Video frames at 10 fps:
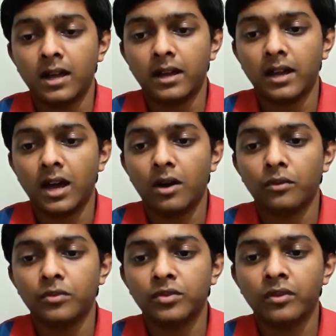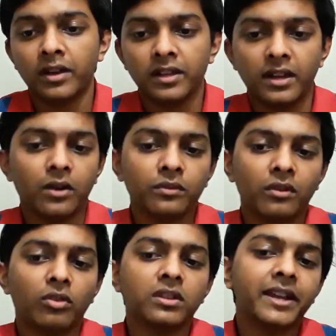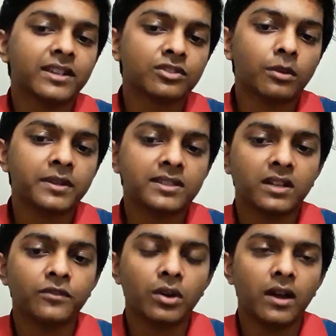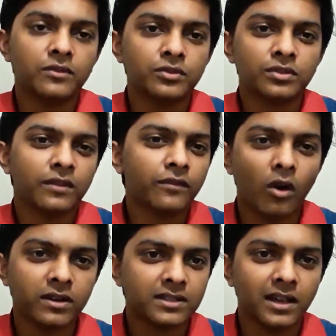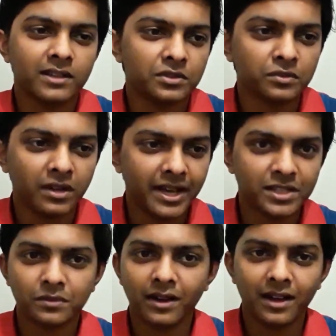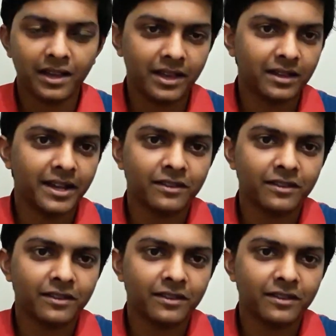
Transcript: now you now on the desktop itself you have used the font size to the xy uh,